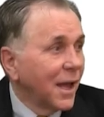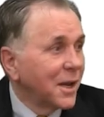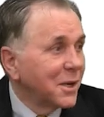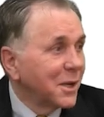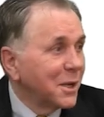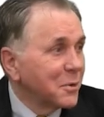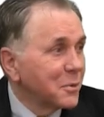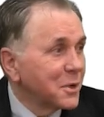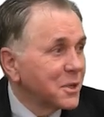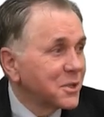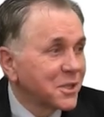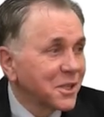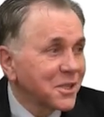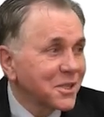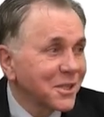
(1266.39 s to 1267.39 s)
And in a
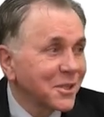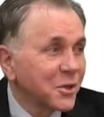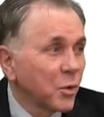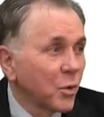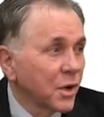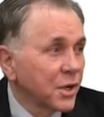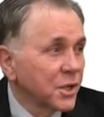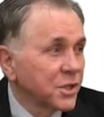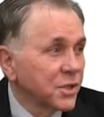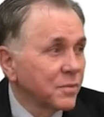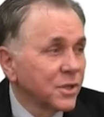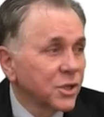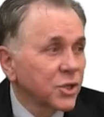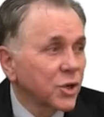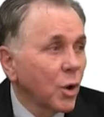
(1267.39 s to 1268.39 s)
resistant
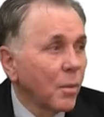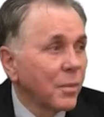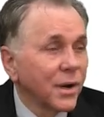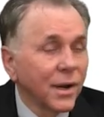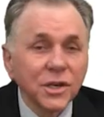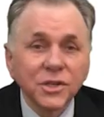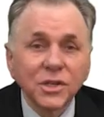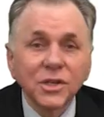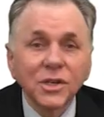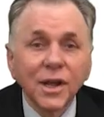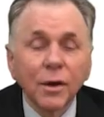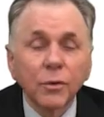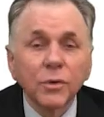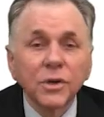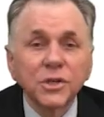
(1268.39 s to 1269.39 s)
organism, this combination
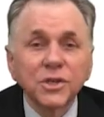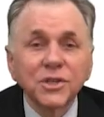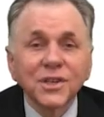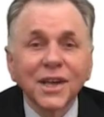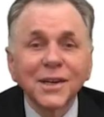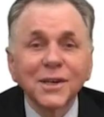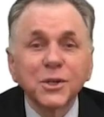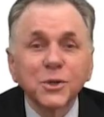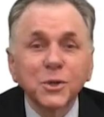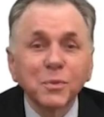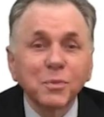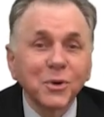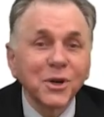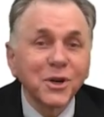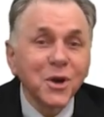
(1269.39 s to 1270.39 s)
now reaches
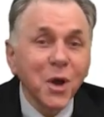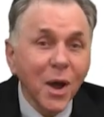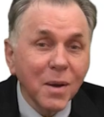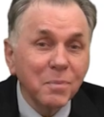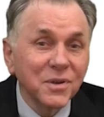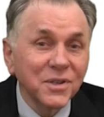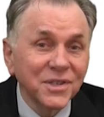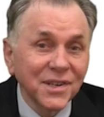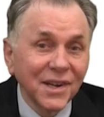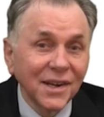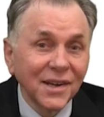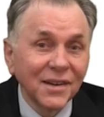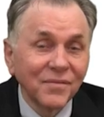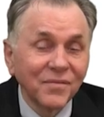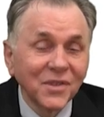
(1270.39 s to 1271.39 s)
82.9%.